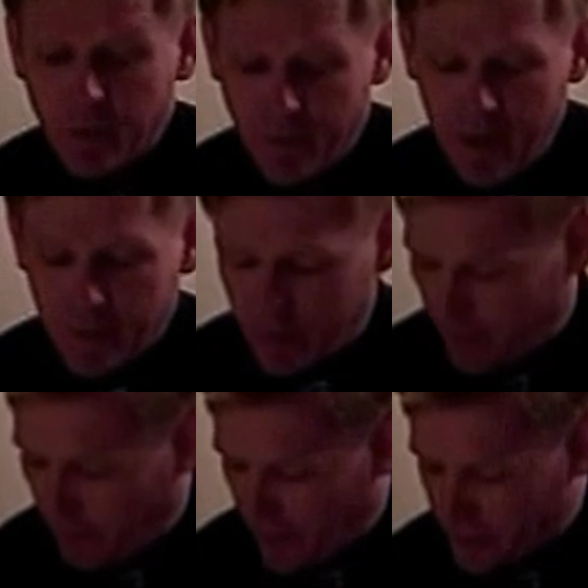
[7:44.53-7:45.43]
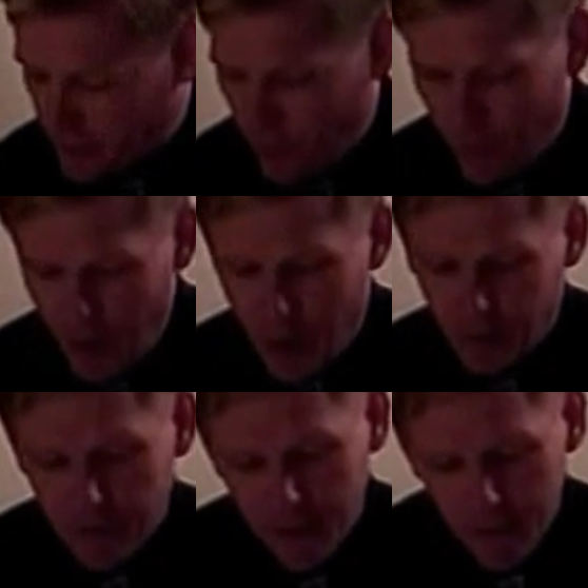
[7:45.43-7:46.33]
your factor table as you go
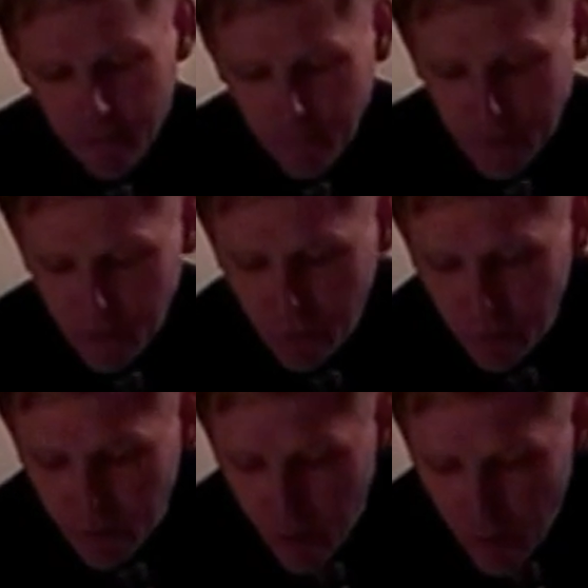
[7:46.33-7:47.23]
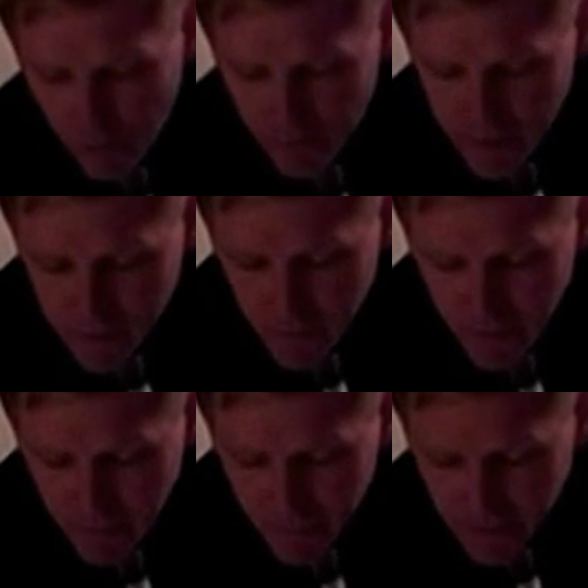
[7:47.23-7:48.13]
along. But you can go over these
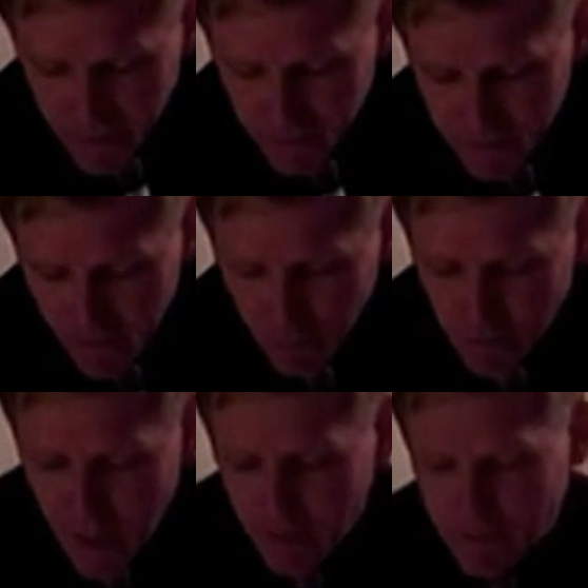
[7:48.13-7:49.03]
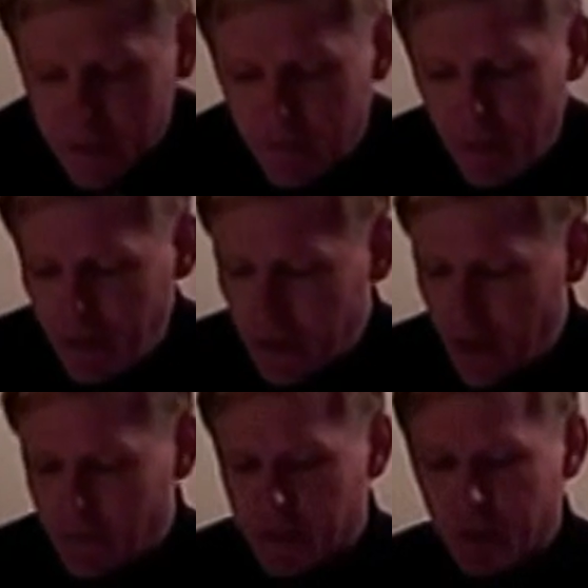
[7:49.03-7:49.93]
manipulatives several times, as many
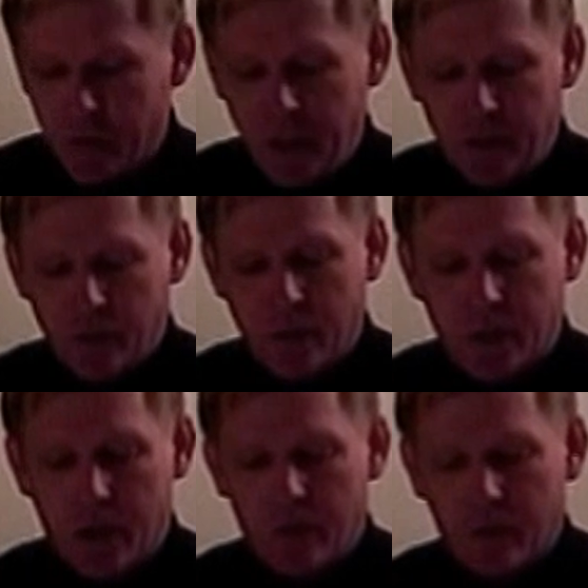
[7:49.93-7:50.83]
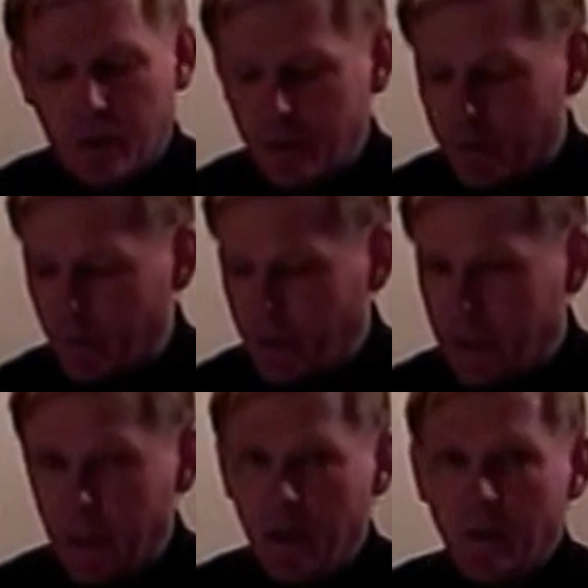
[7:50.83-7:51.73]
times as you need to until the learner
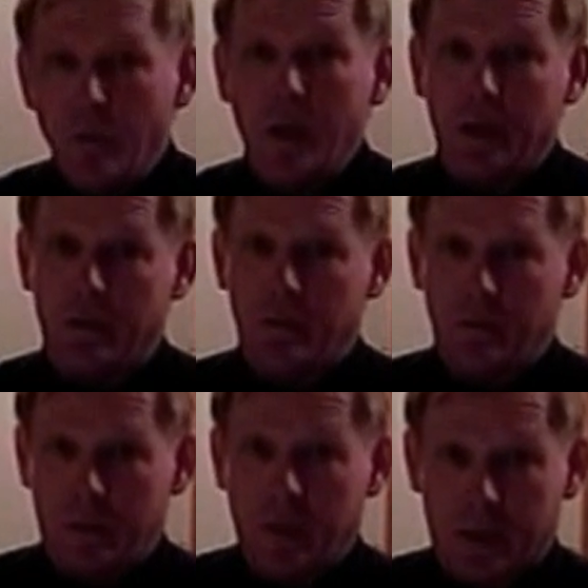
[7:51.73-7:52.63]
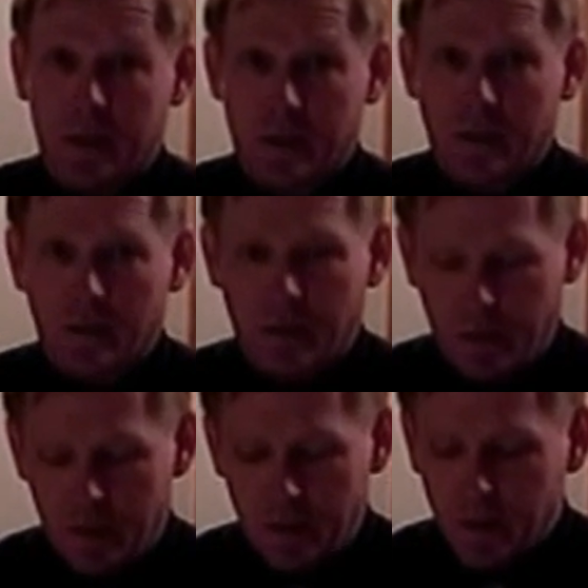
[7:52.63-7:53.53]
really gets
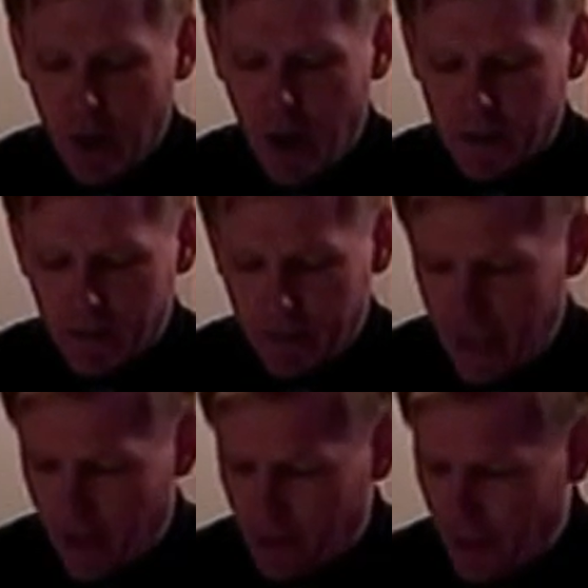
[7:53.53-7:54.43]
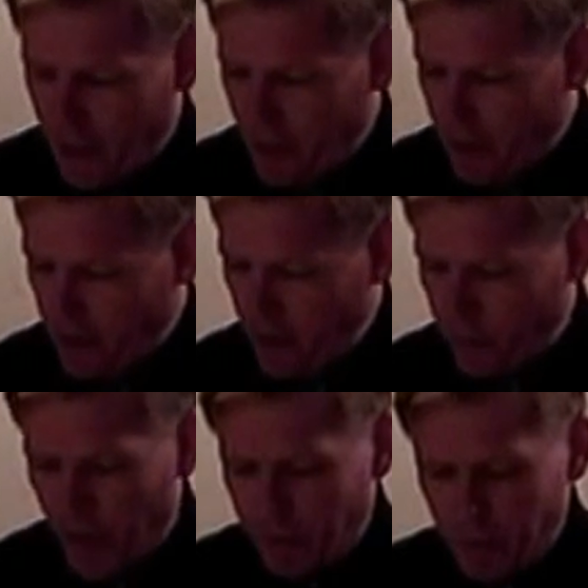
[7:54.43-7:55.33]
the concept down. You
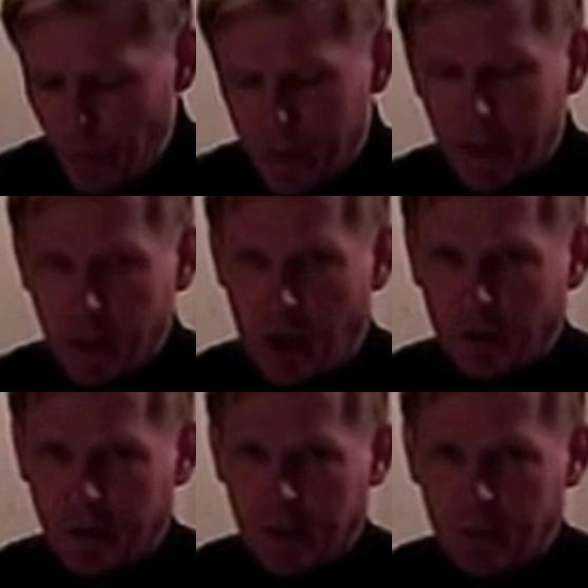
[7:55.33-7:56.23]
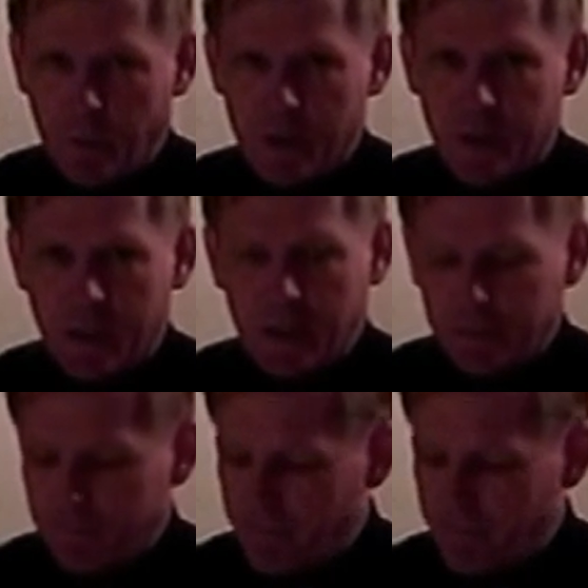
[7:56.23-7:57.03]
probably won't get it all done in one sitting.